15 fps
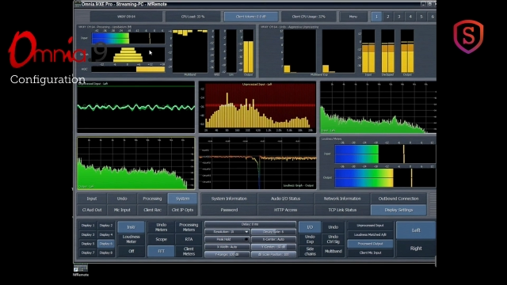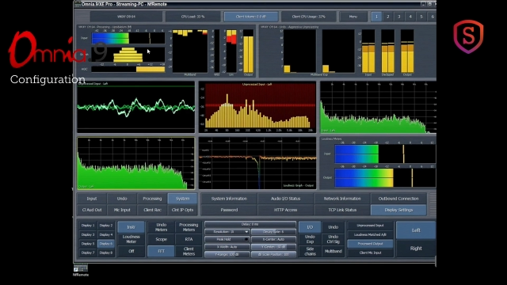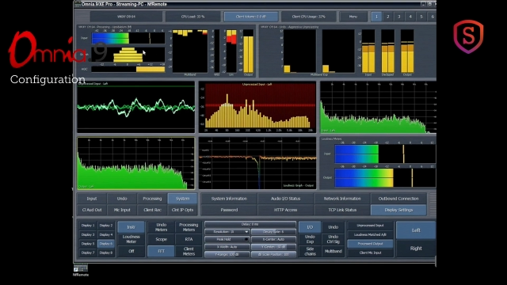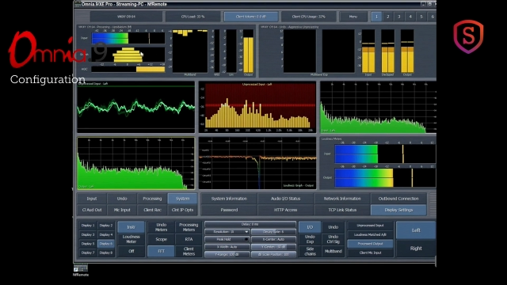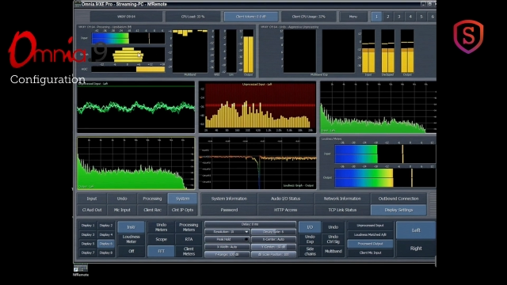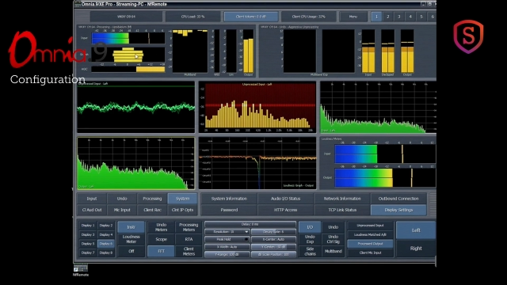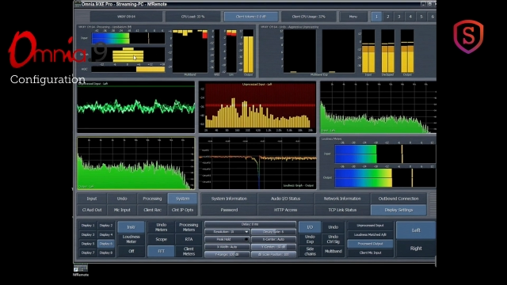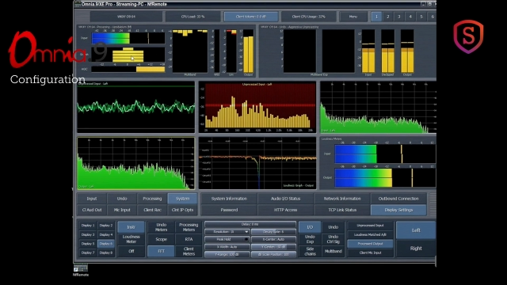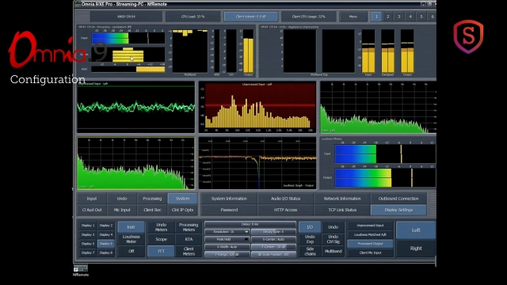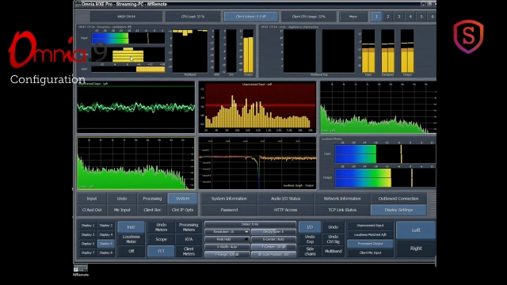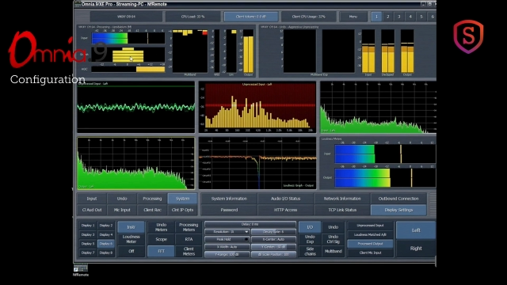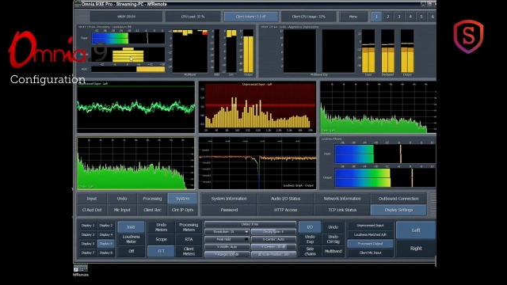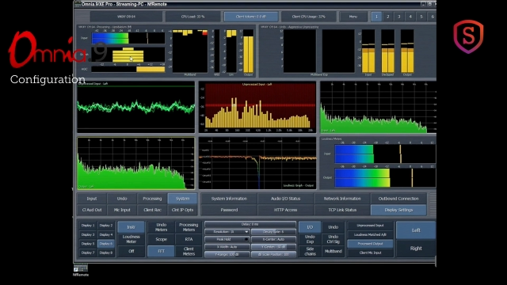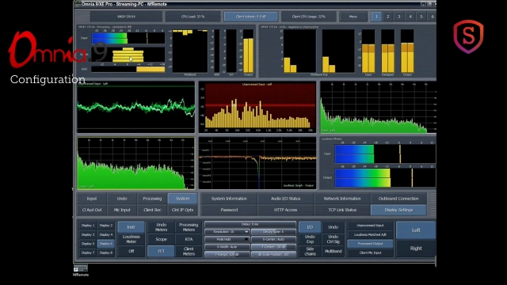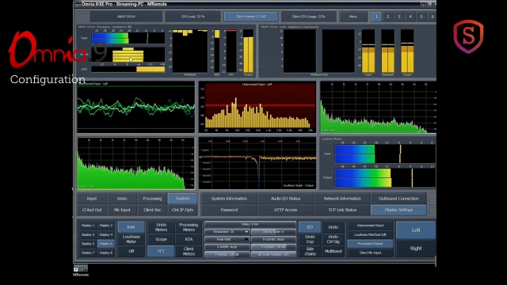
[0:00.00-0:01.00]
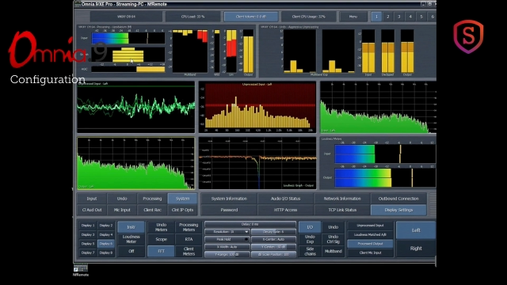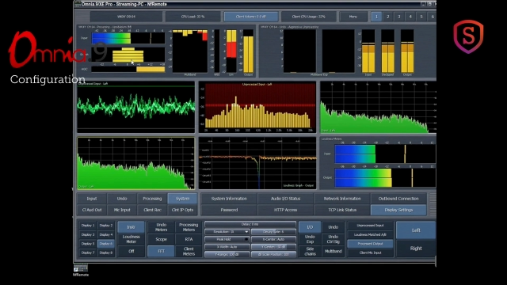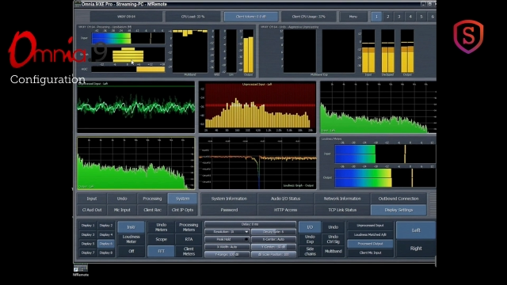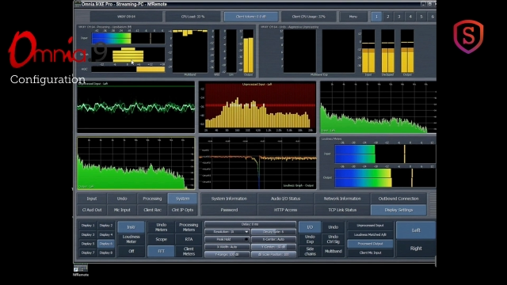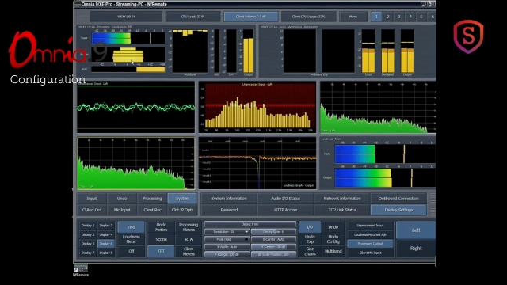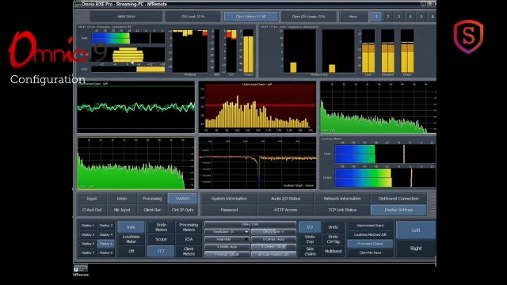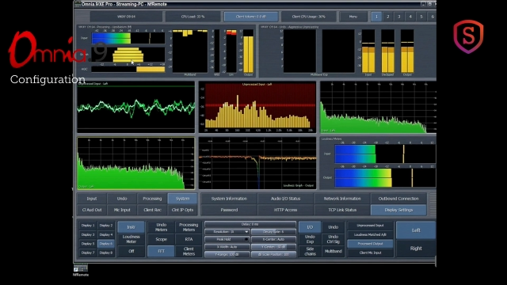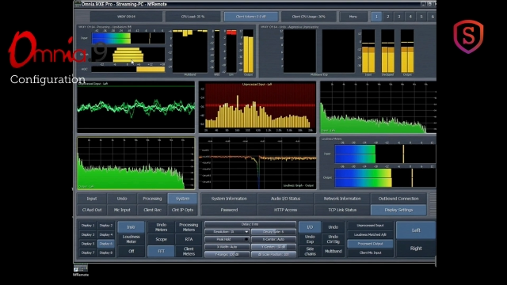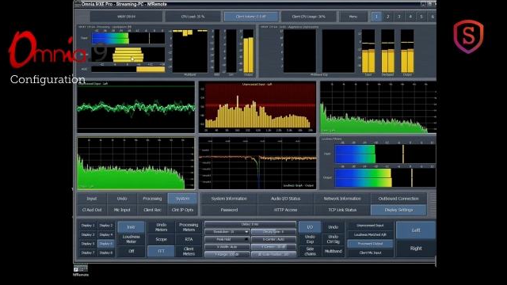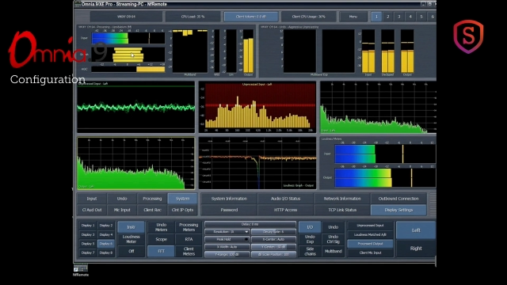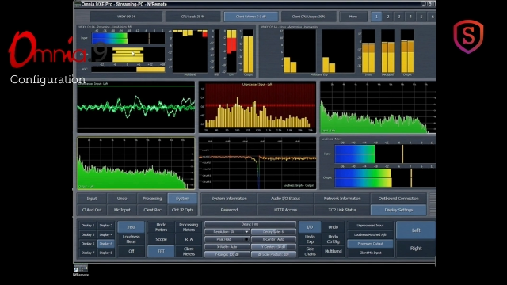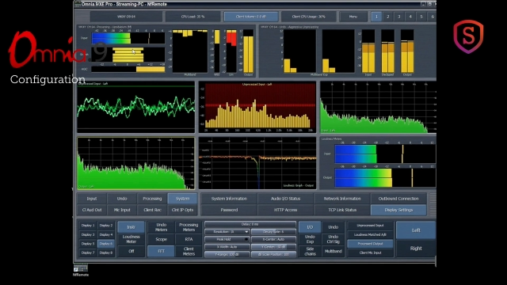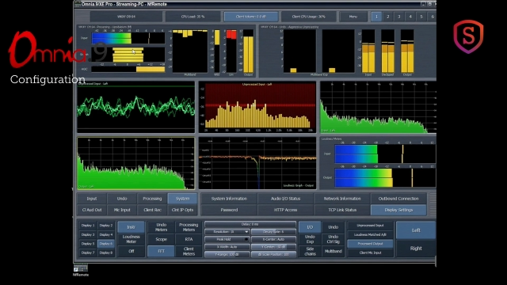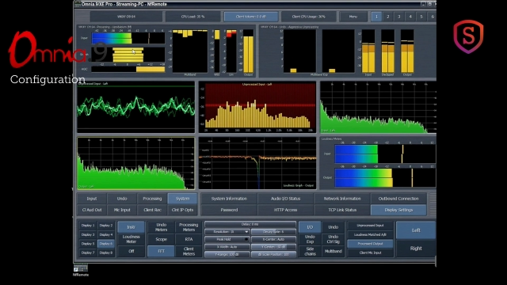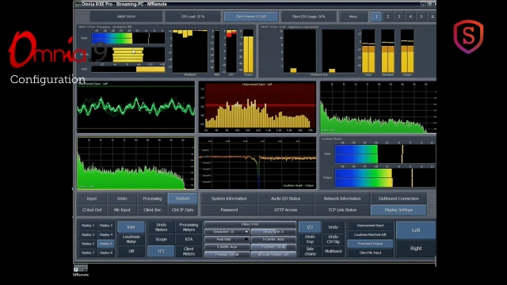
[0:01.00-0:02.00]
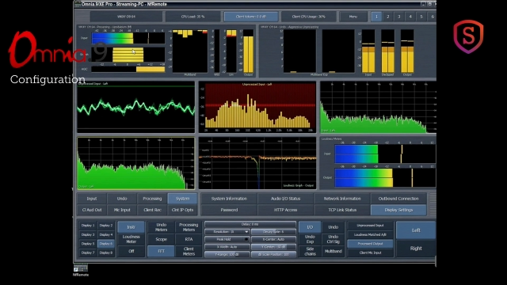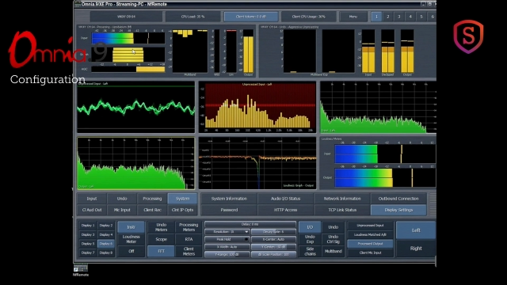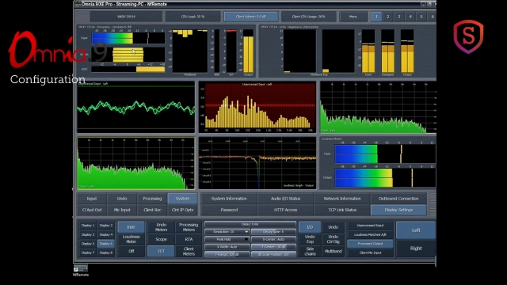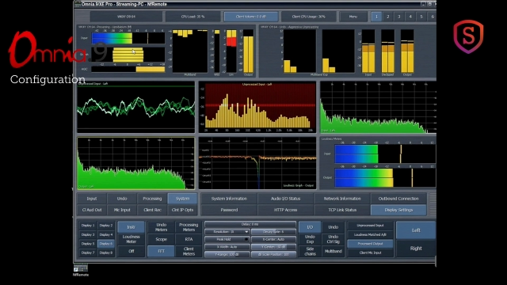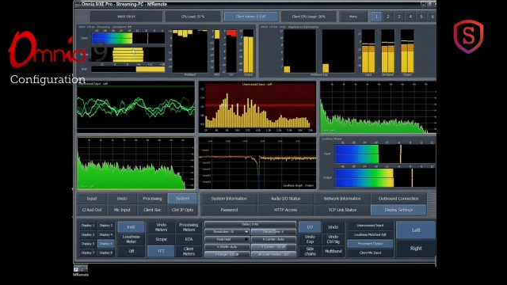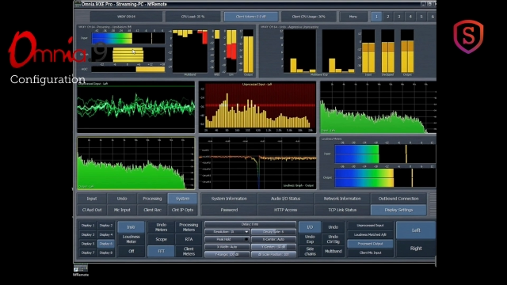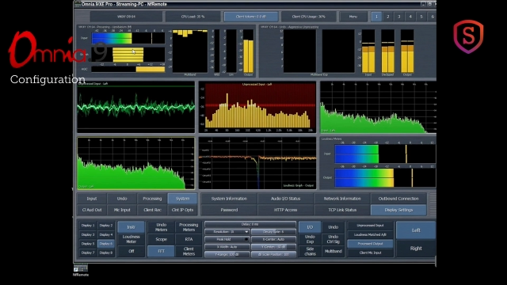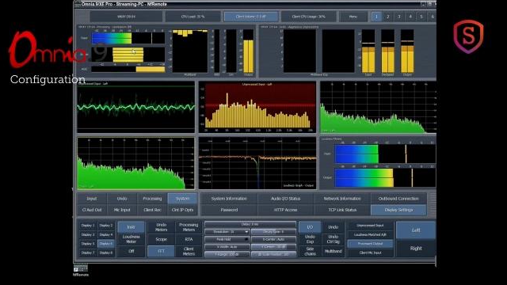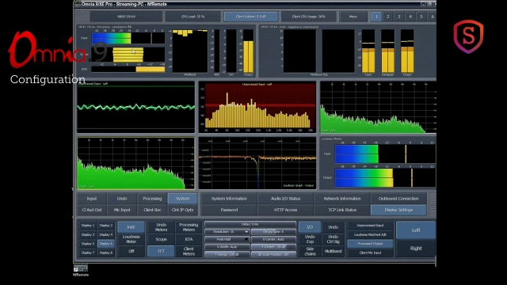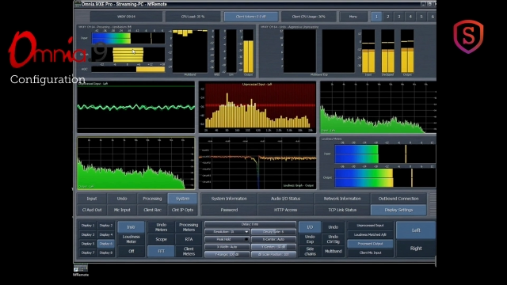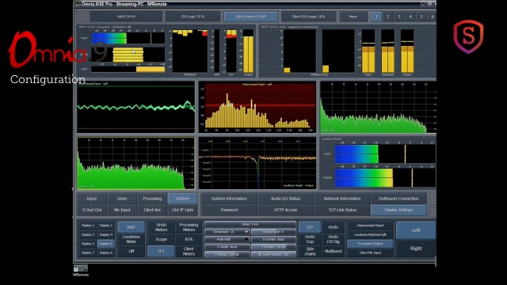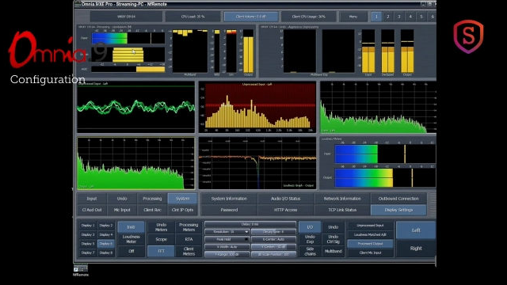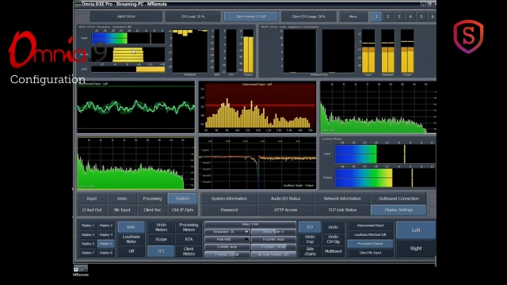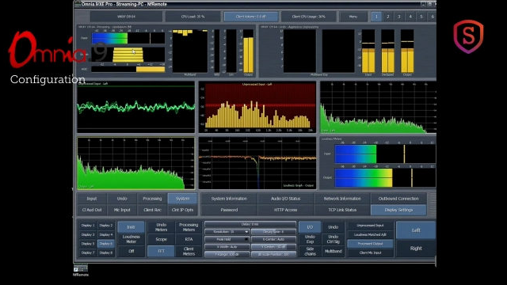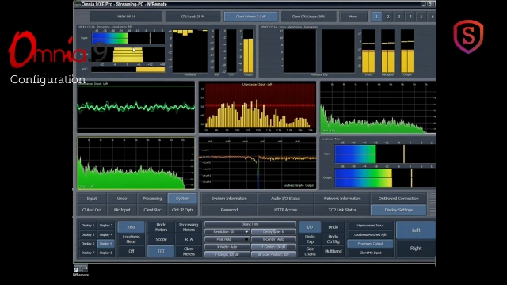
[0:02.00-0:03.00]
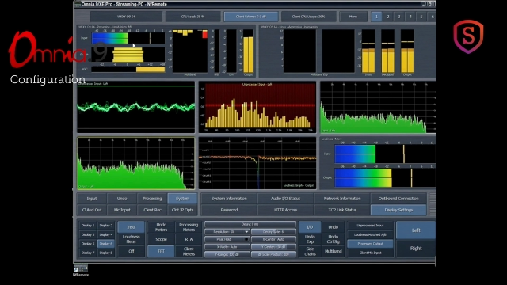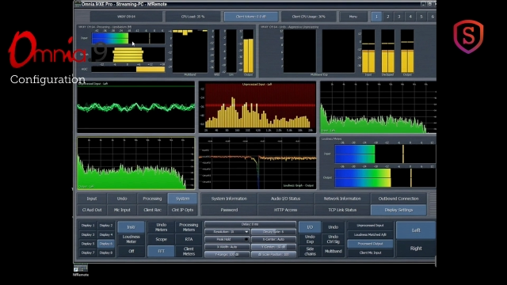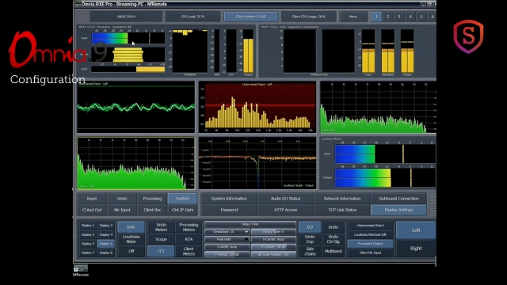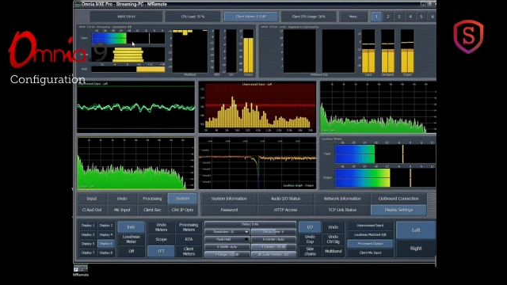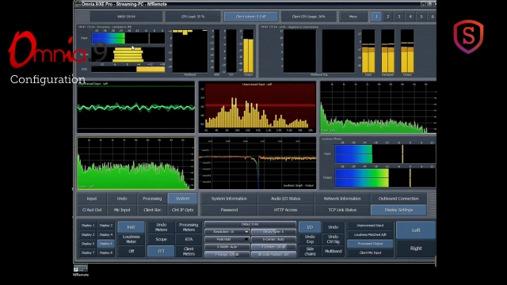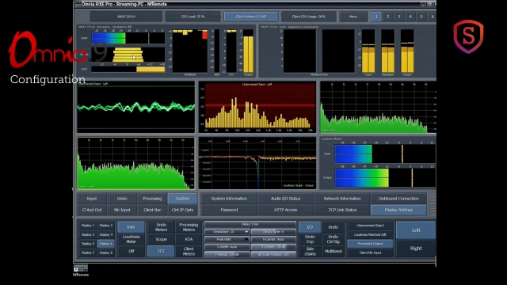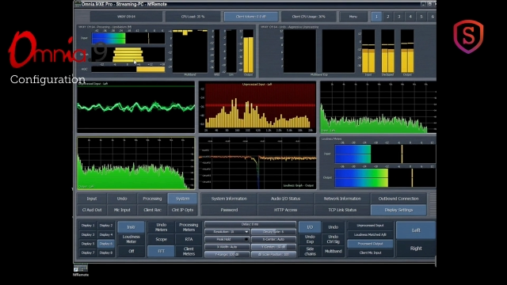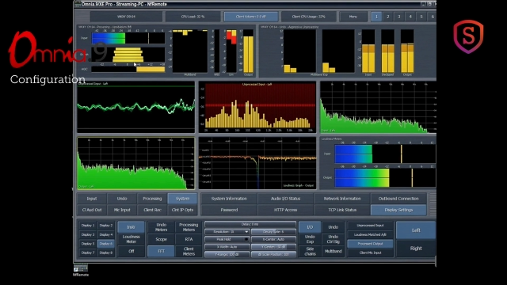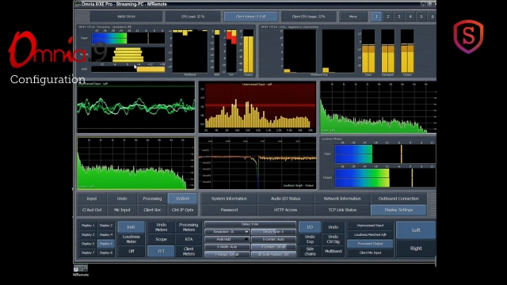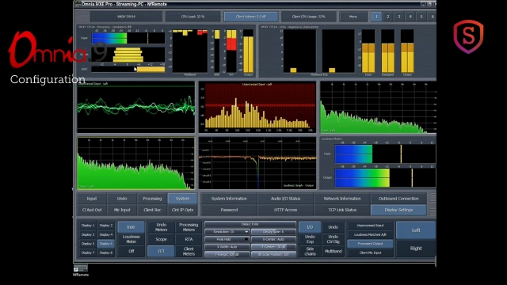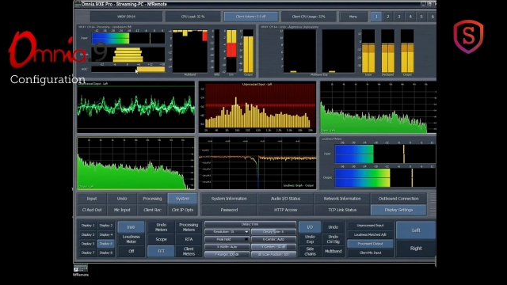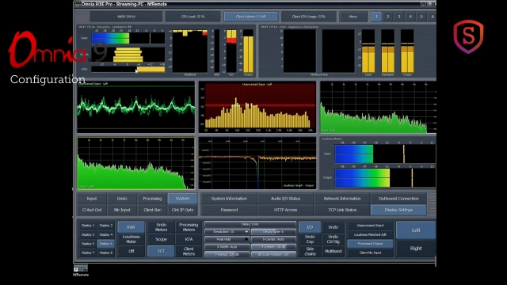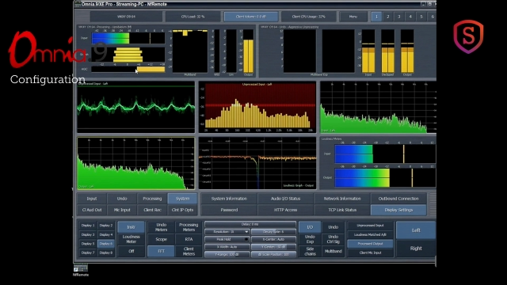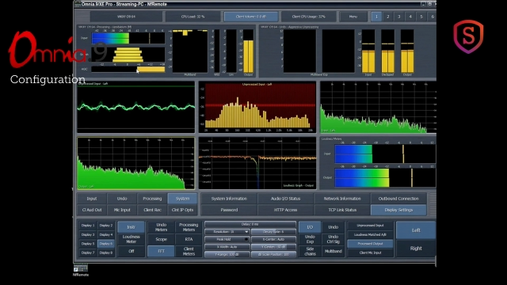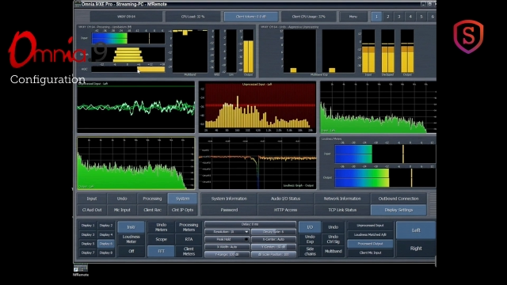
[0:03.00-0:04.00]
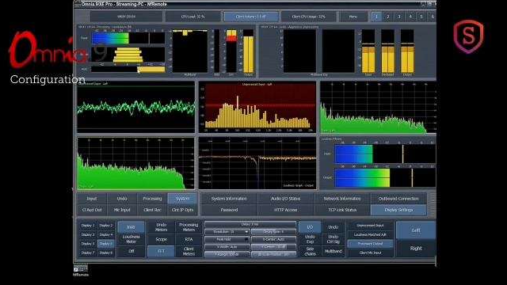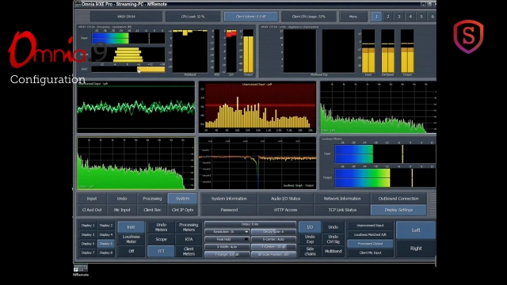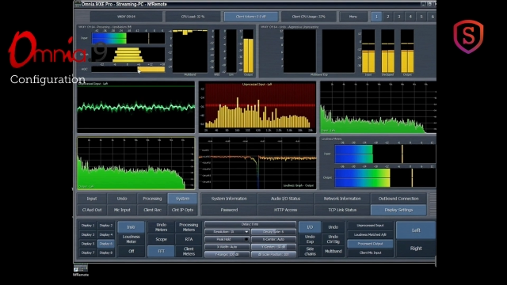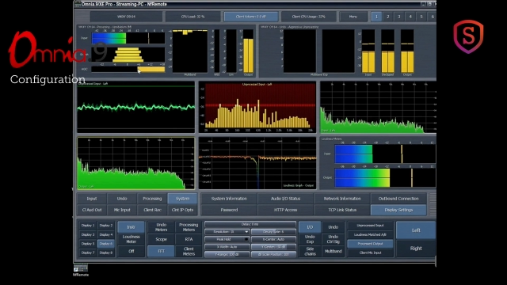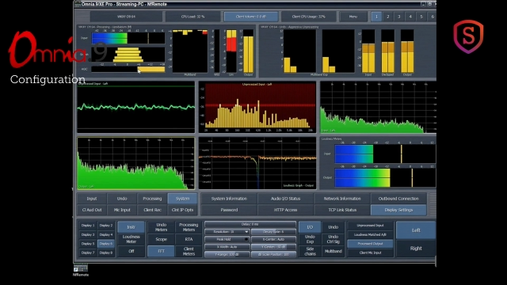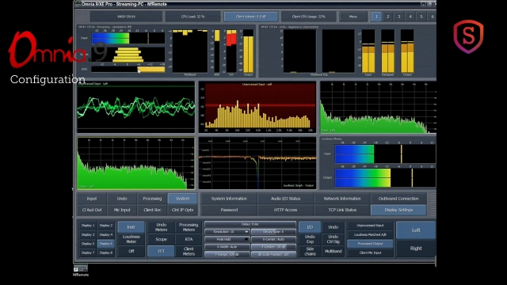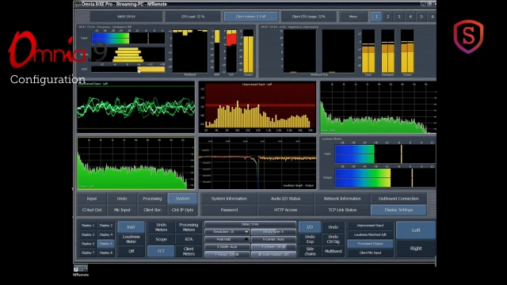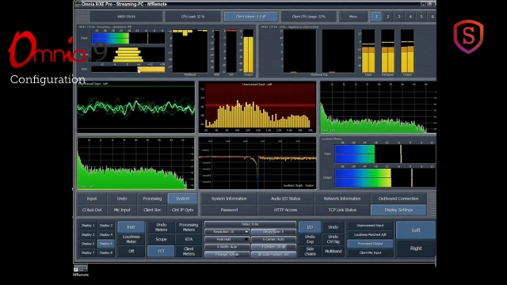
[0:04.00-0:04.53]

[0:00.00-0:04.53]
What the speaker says: (no speaker visible)